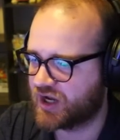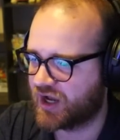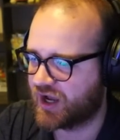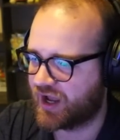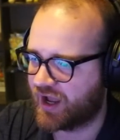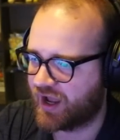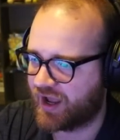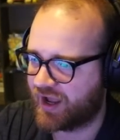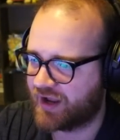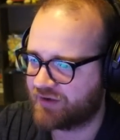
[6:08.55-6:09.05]

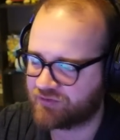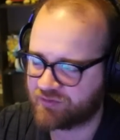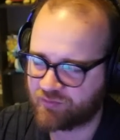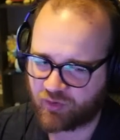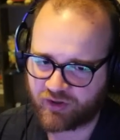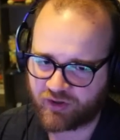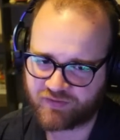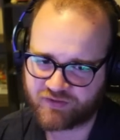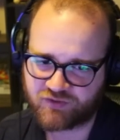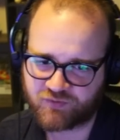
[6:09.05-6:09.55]
every
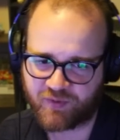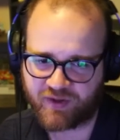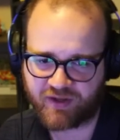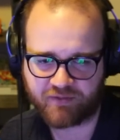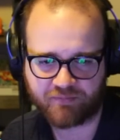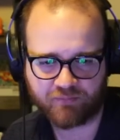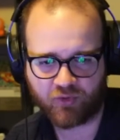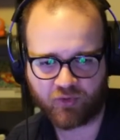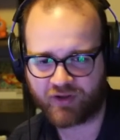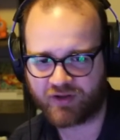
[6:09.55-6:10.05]
morning this week,
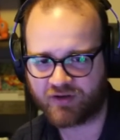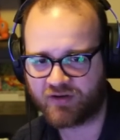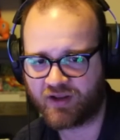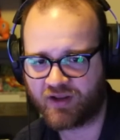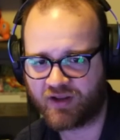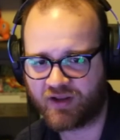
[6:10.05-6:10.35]
morning and day.